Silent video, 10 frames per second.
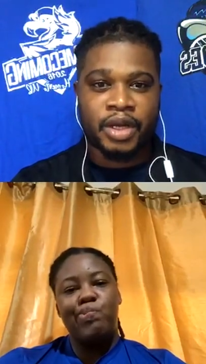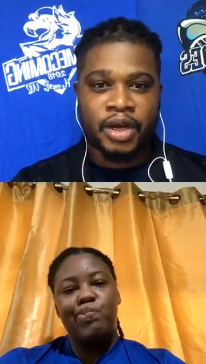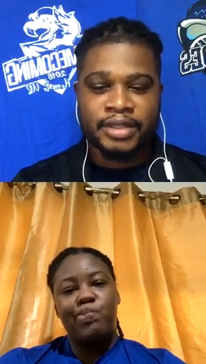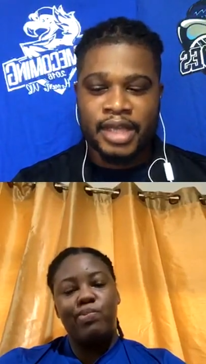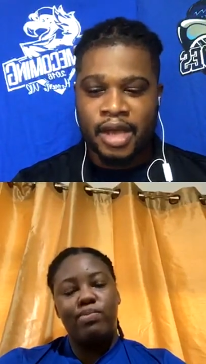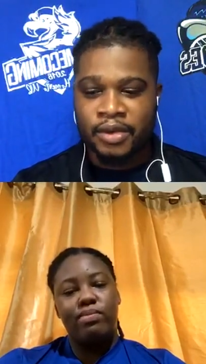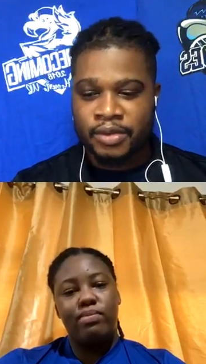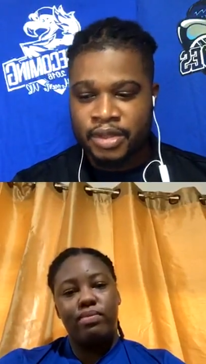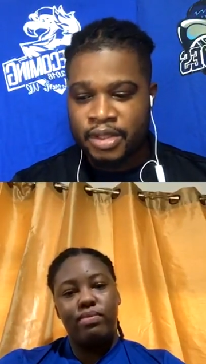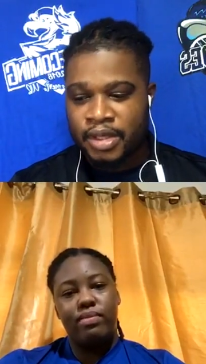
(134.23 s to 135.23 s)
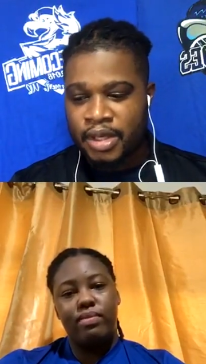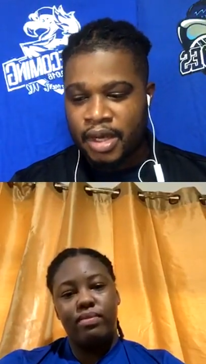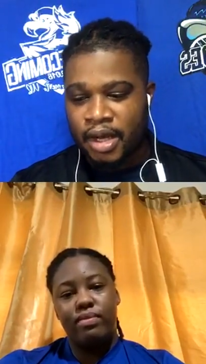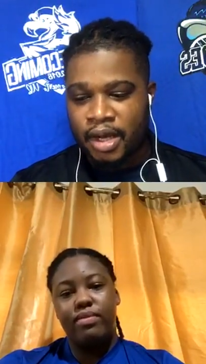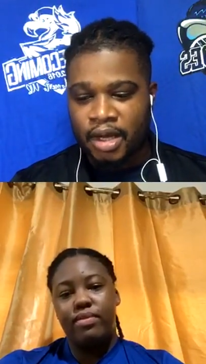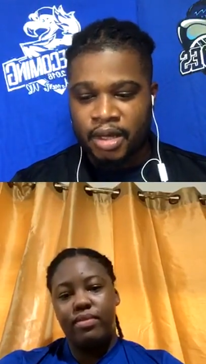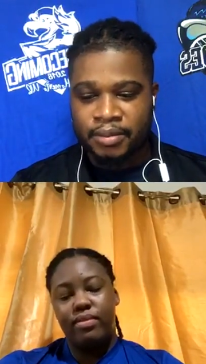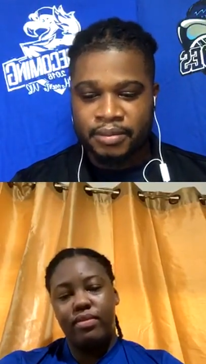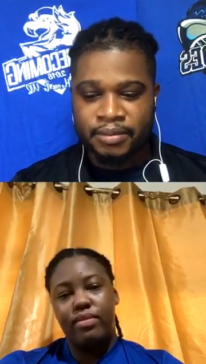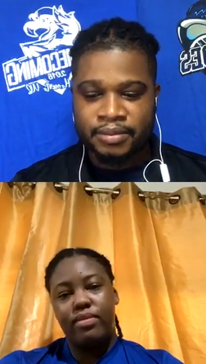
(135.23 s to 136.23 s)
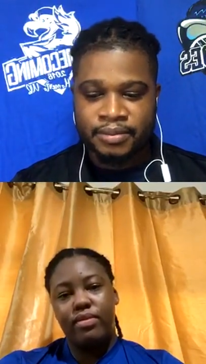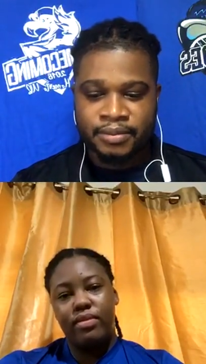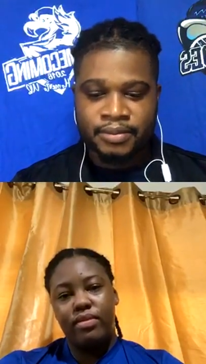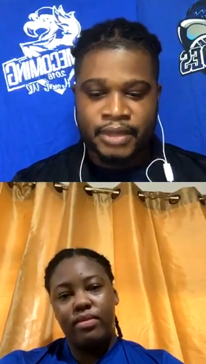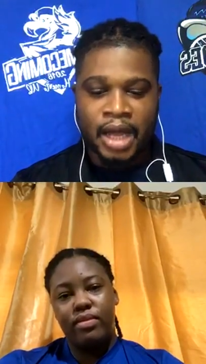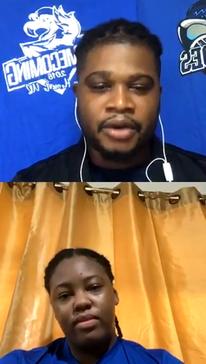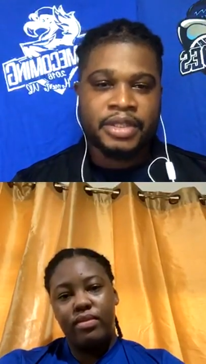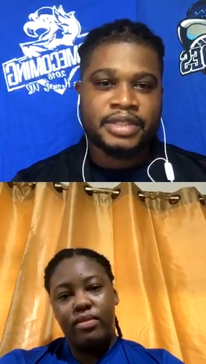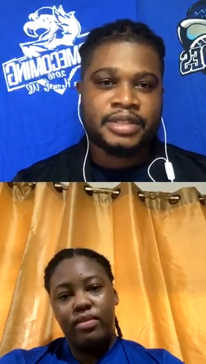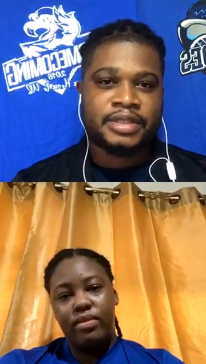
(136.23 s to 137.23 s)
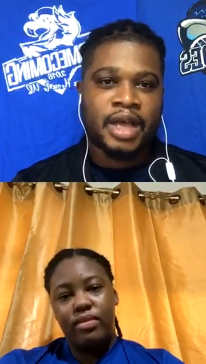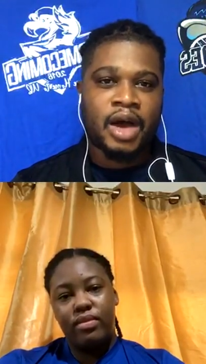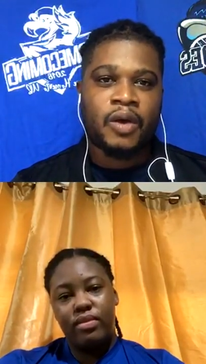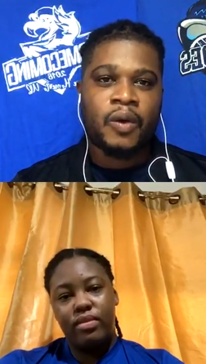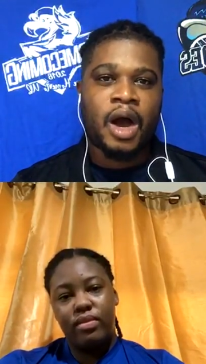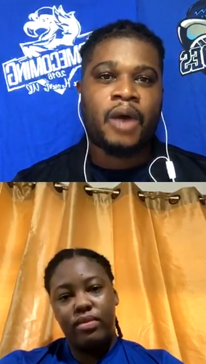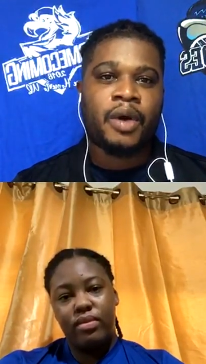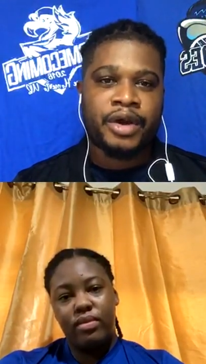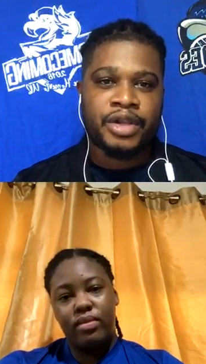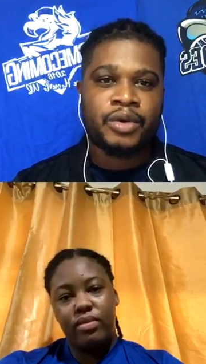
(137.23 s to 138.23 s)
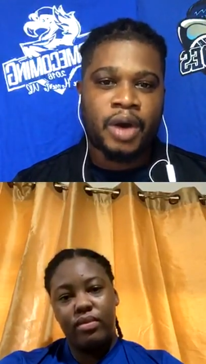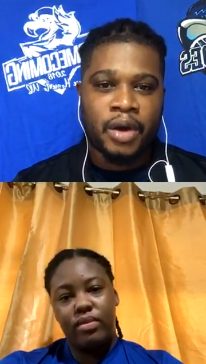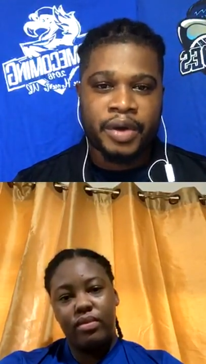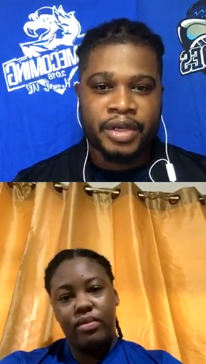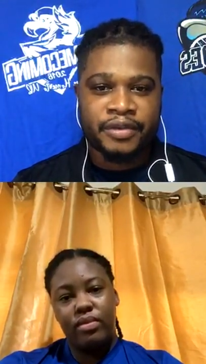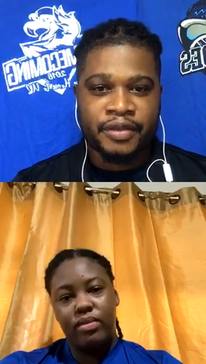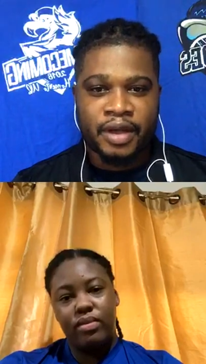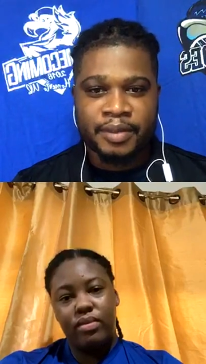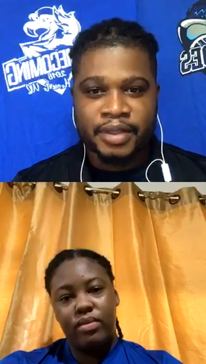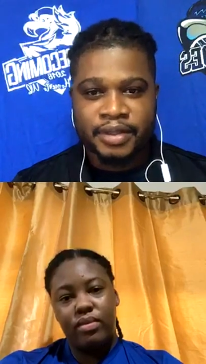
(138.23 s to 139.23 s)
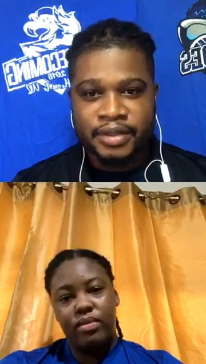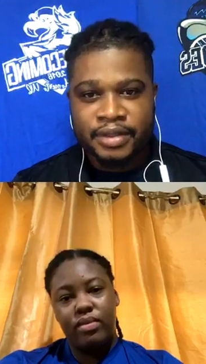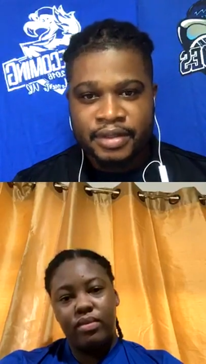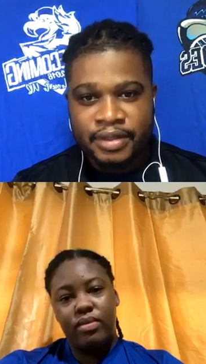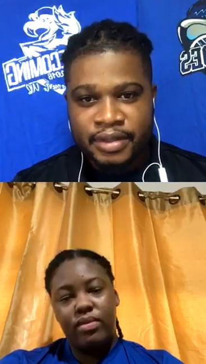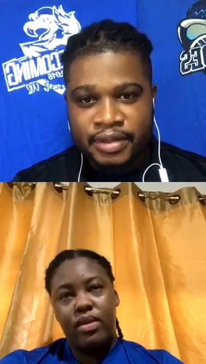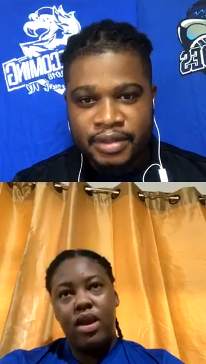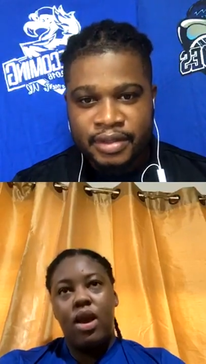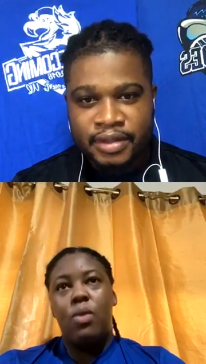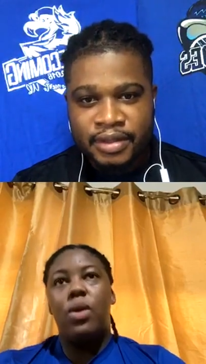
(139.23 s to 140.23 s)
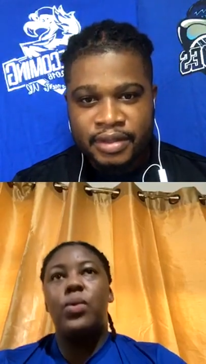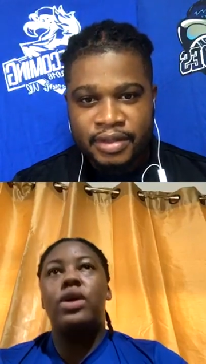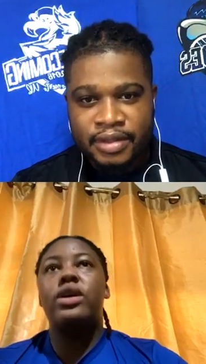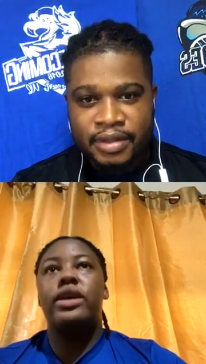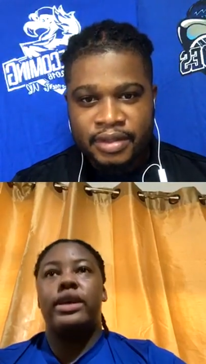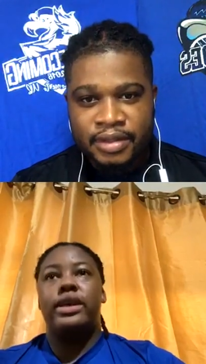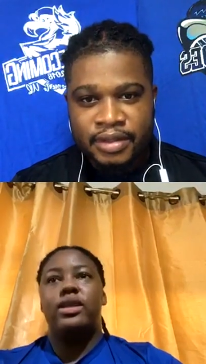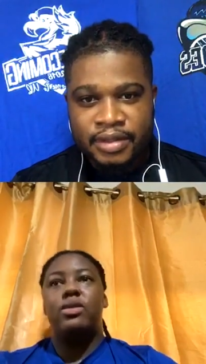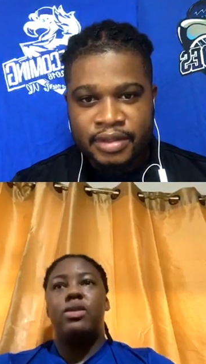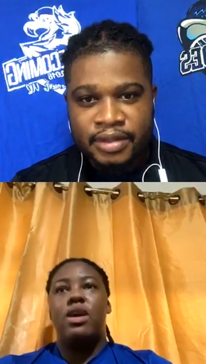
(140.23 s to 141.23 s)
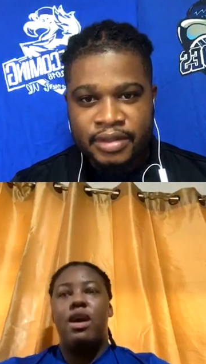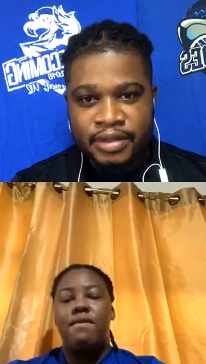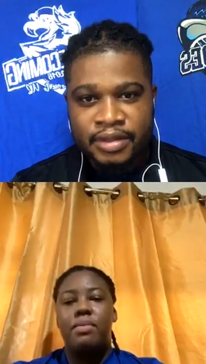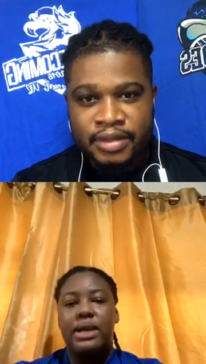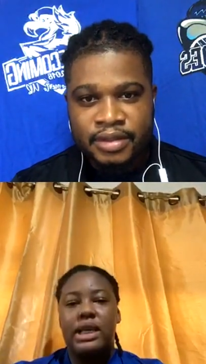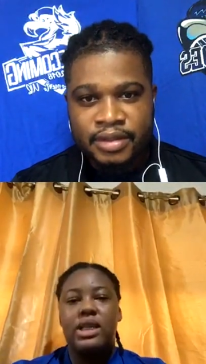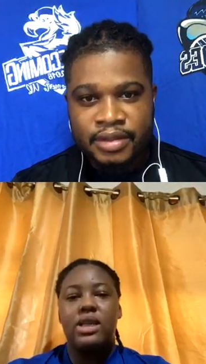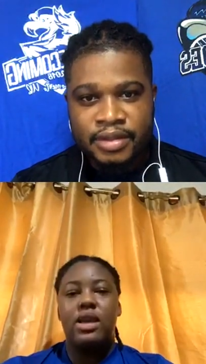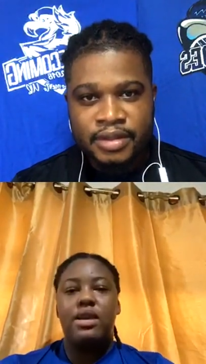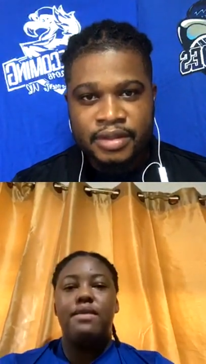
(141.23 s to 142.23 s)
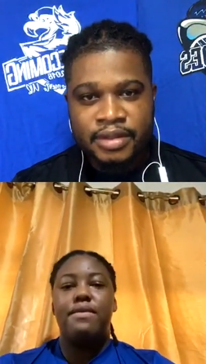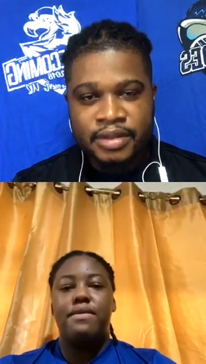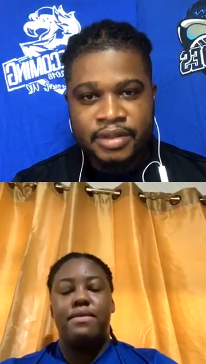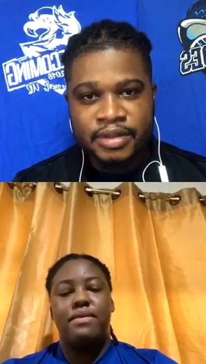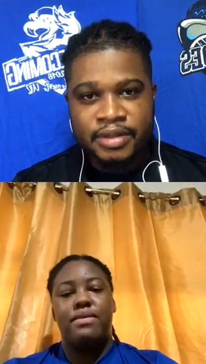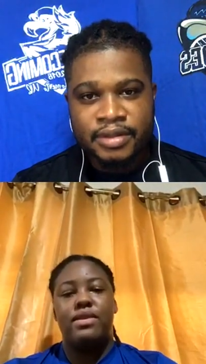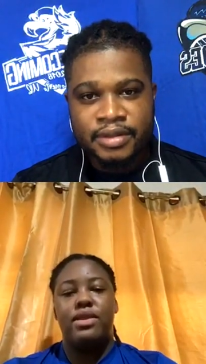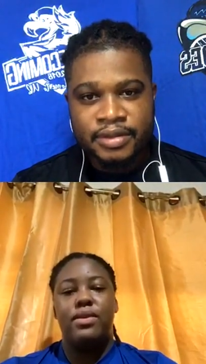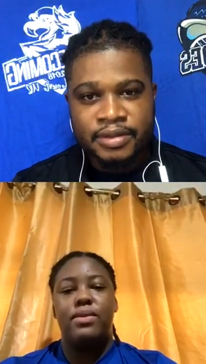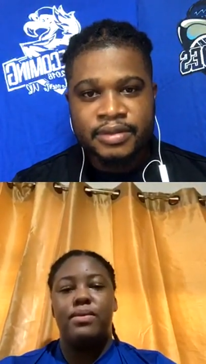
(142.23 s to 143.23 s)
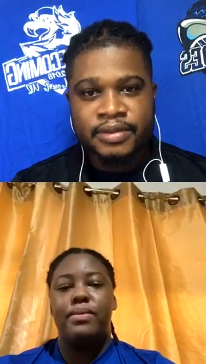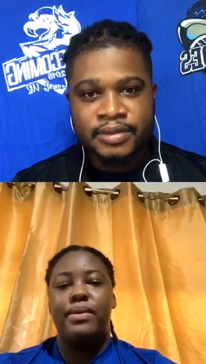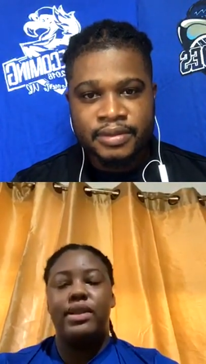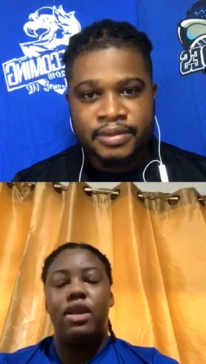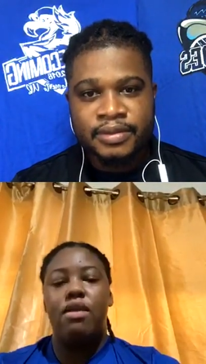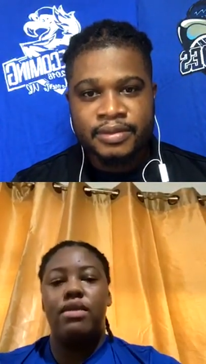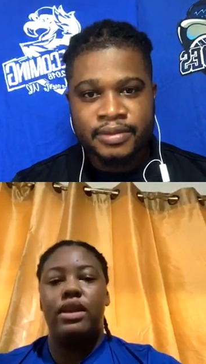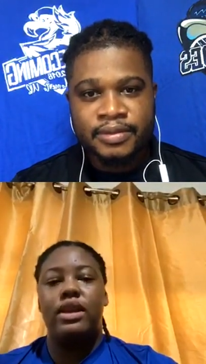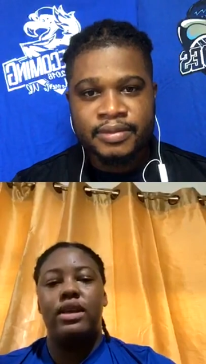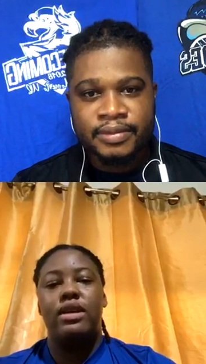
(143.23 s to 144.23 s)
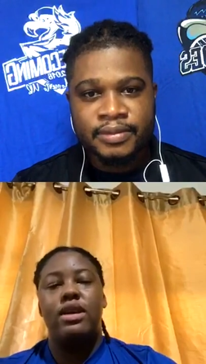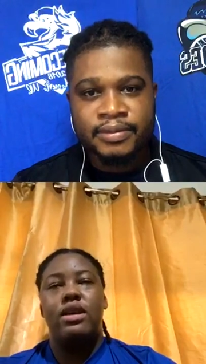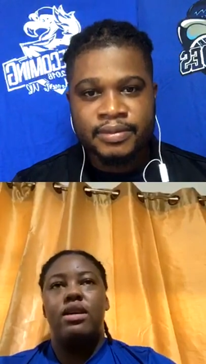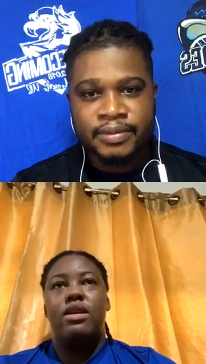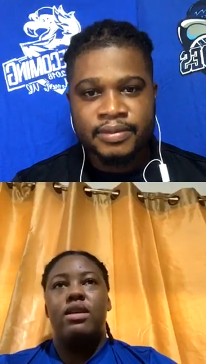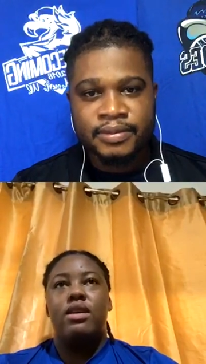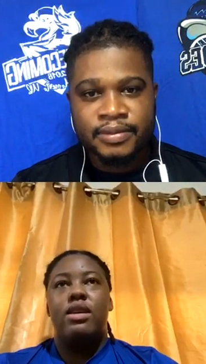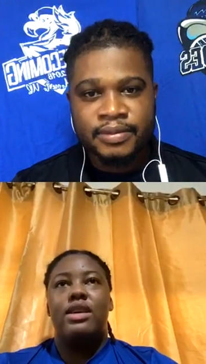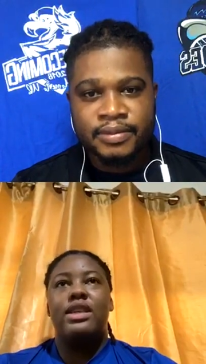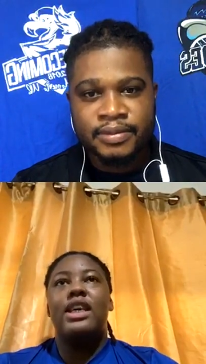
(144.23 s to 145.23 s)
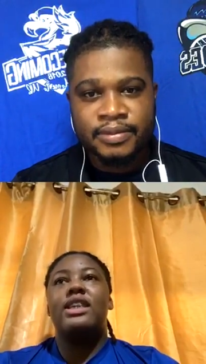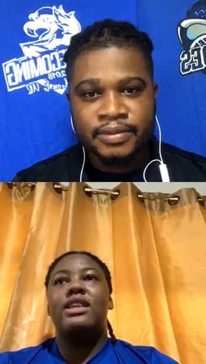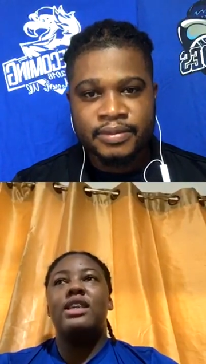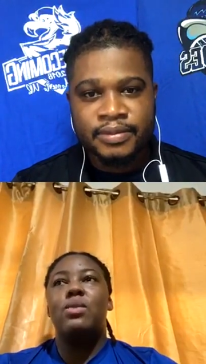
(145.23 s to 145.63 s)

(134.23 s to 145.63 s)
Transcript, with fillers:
Speaker 1: lockdown. Um, how does how how are you? How are your family?
Speaker 2: Well, we're good. Everybody's safe, so it's not really. It just this